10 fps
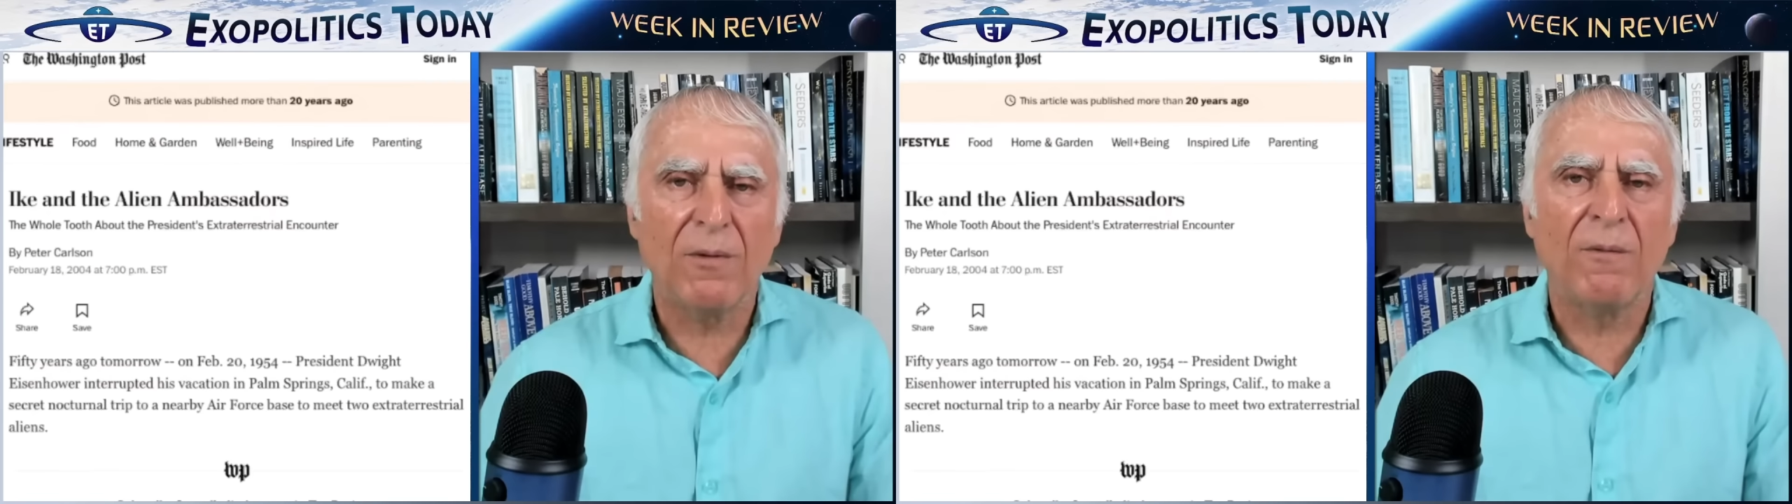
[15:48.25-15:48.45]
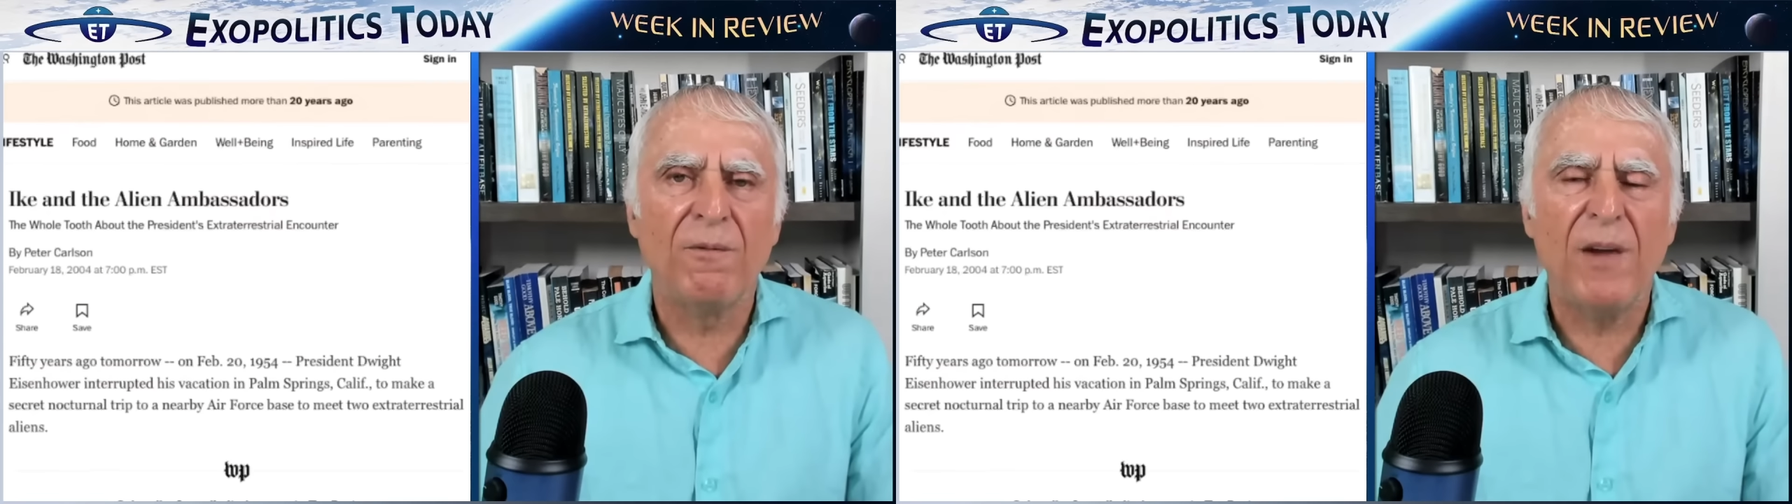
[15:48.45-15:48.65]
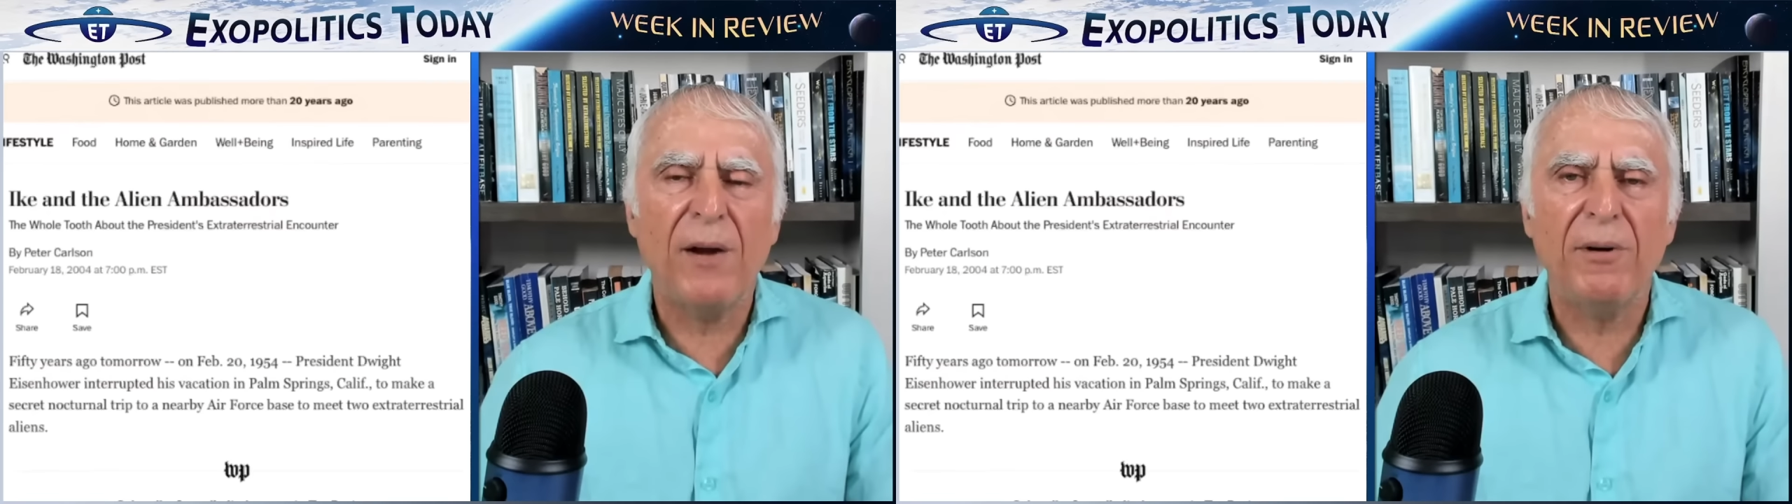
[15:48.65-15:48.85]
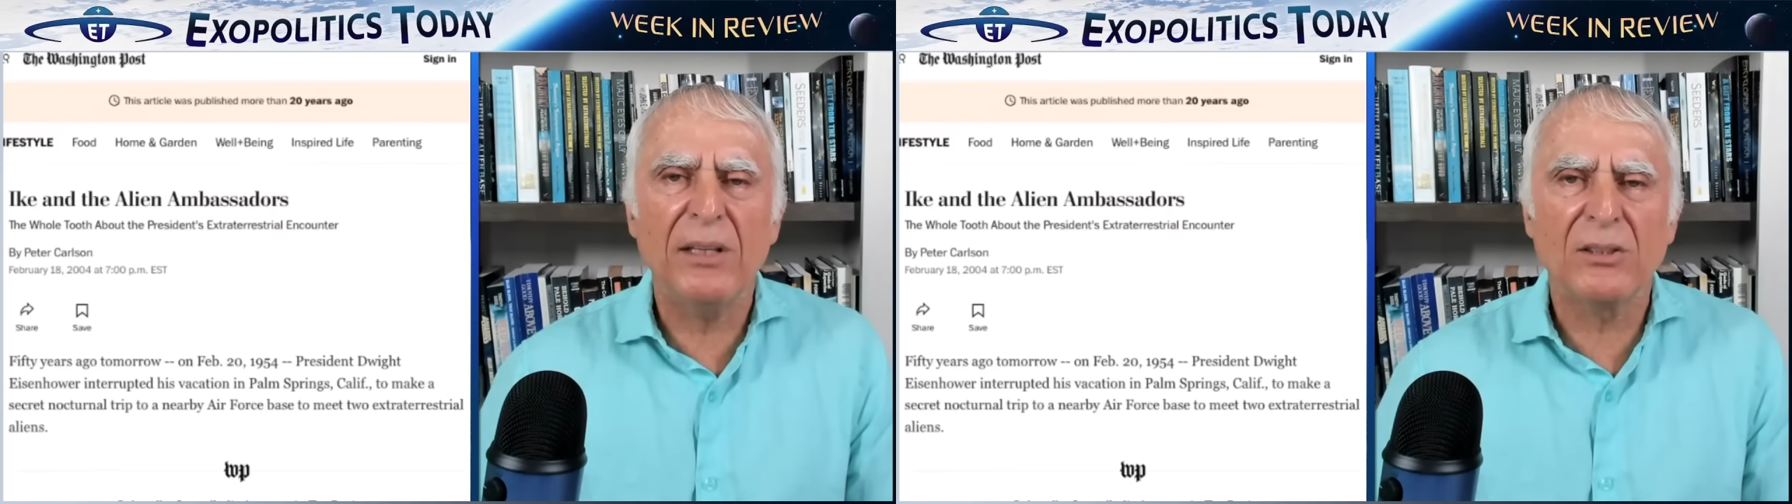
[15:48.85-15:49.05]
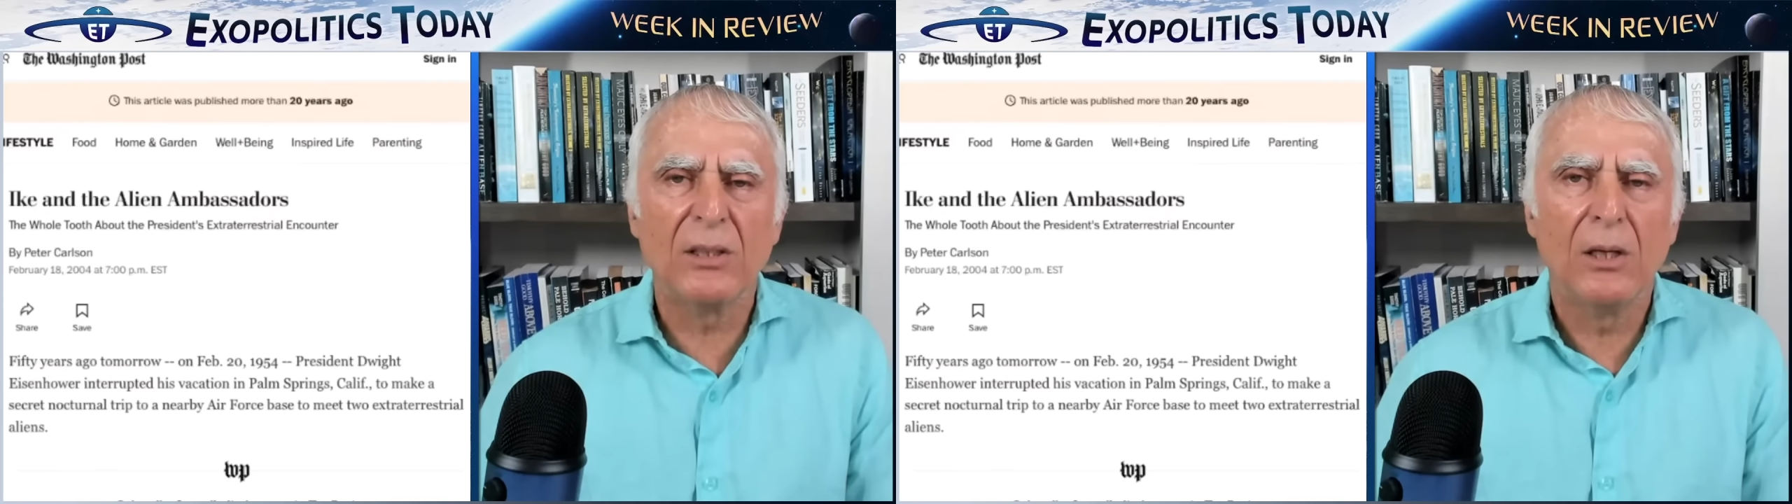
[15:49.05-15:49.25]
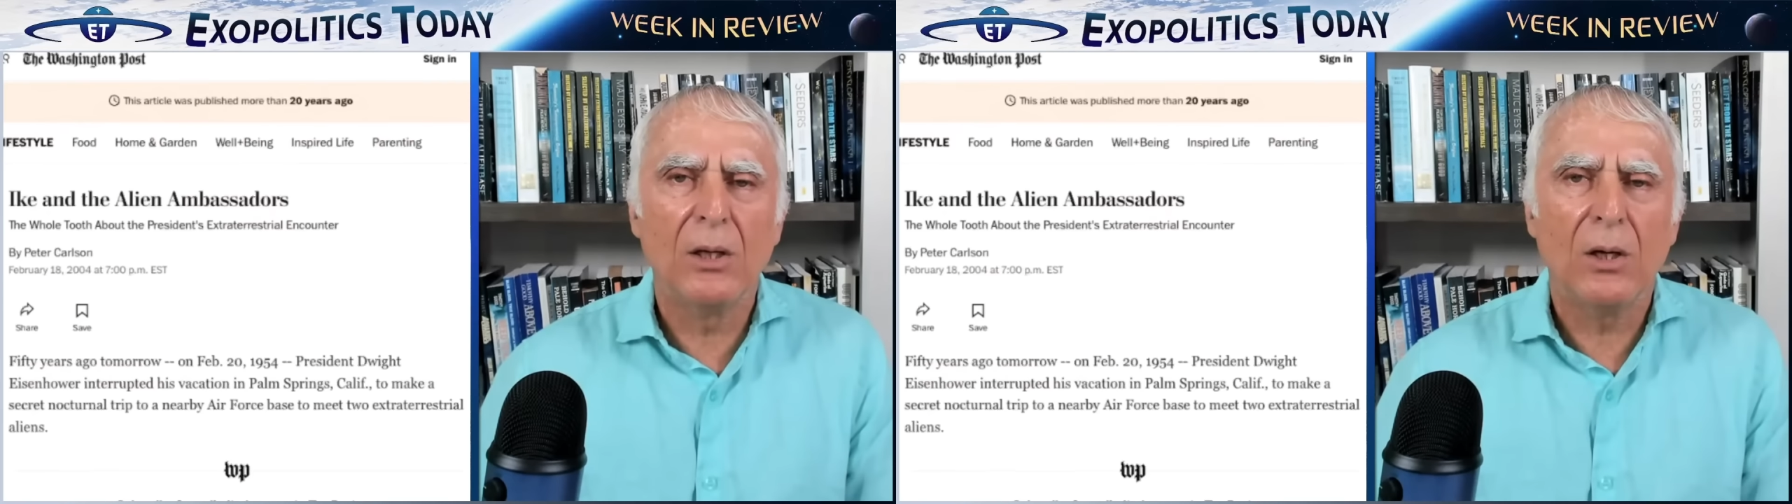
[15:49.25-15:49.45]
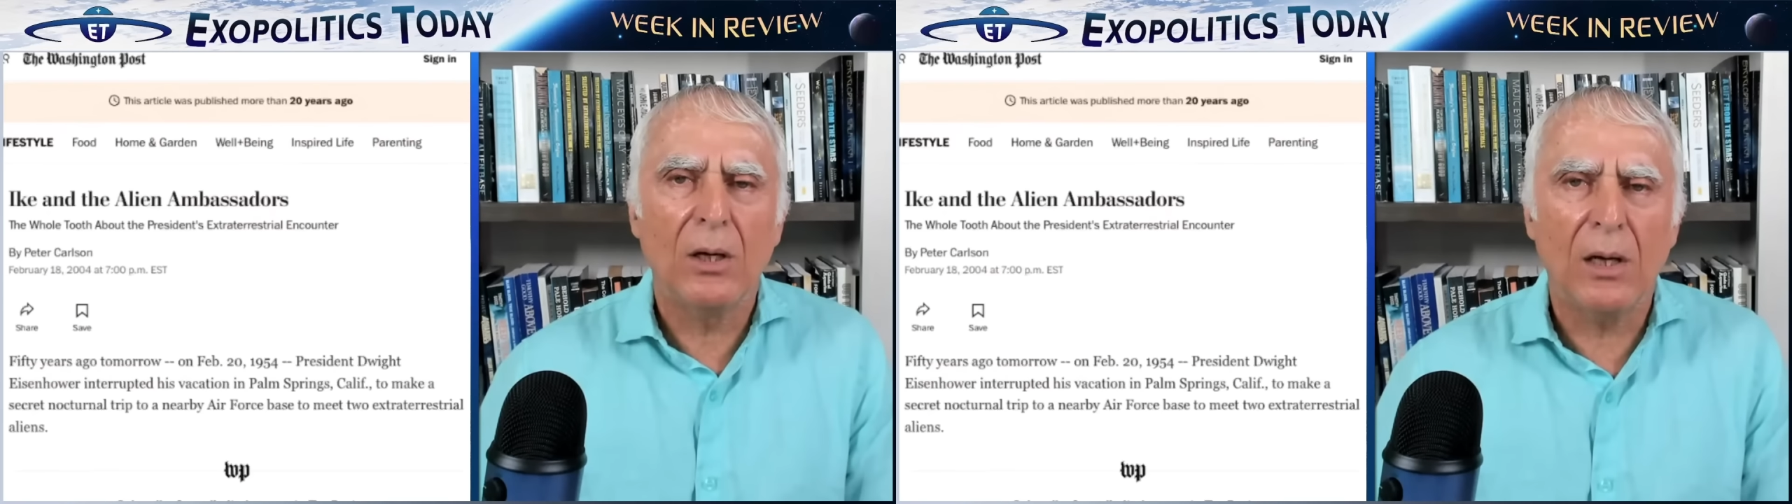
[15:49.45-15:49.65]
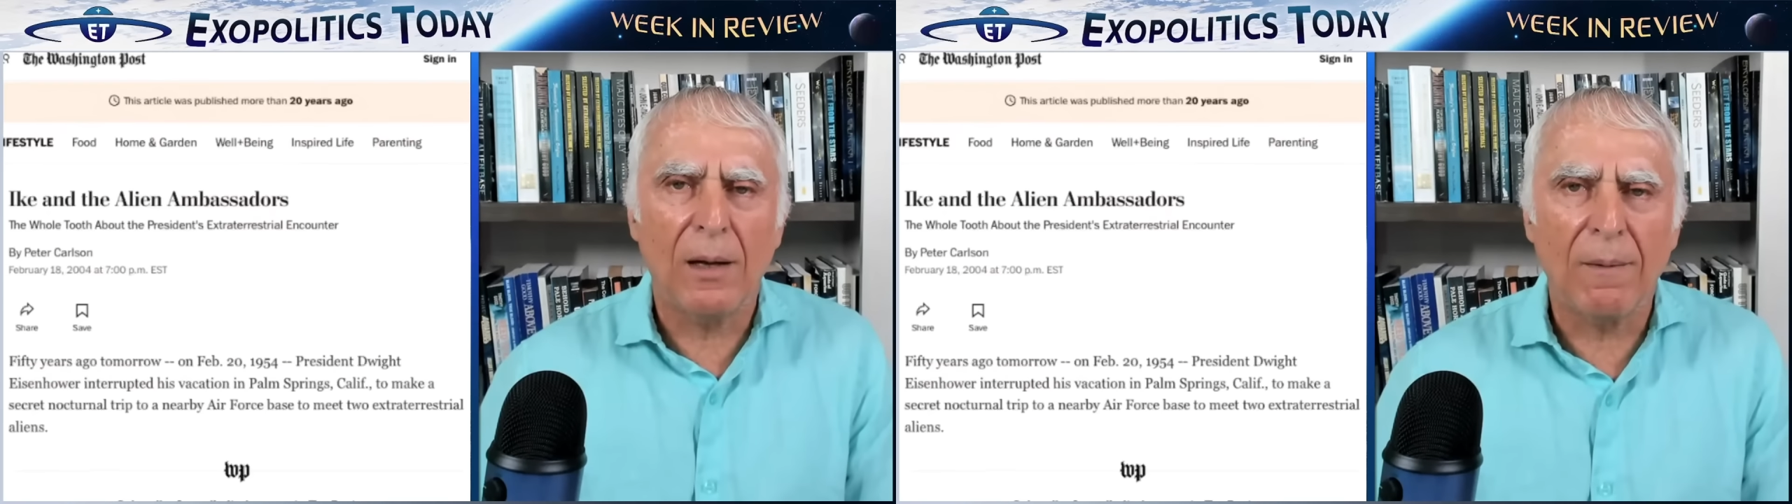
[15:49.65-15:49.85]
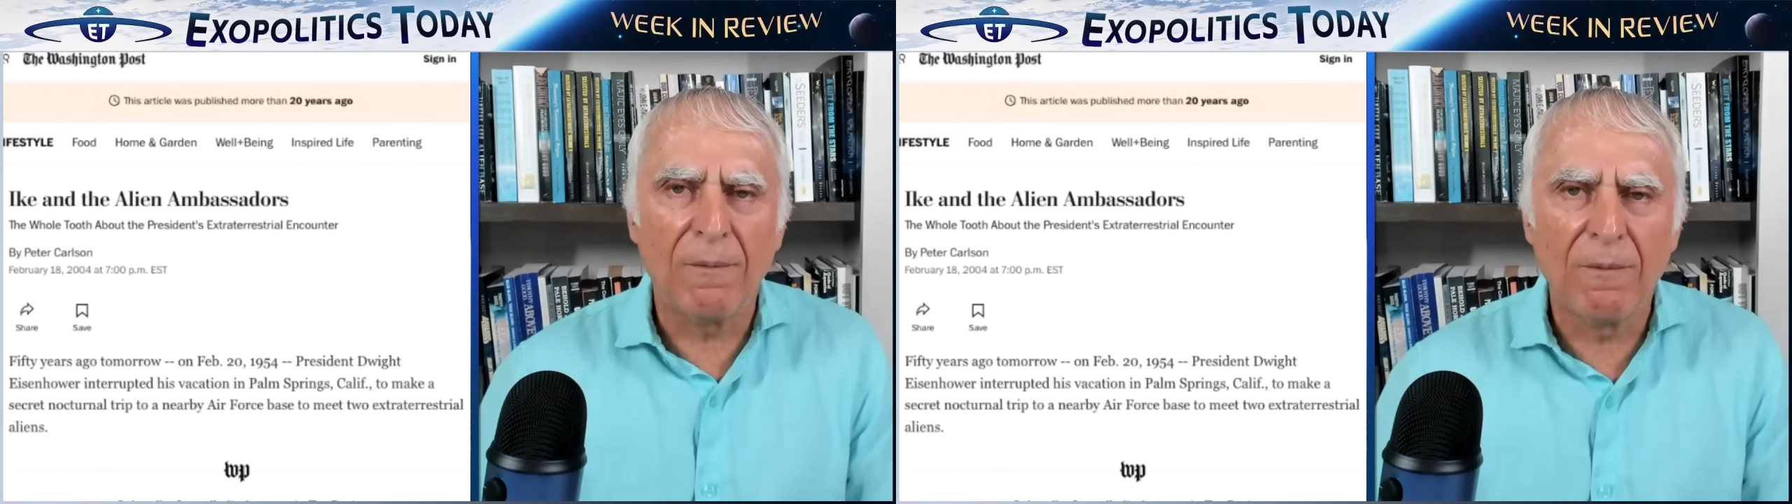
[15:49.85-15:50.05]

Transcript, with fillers: of various uh,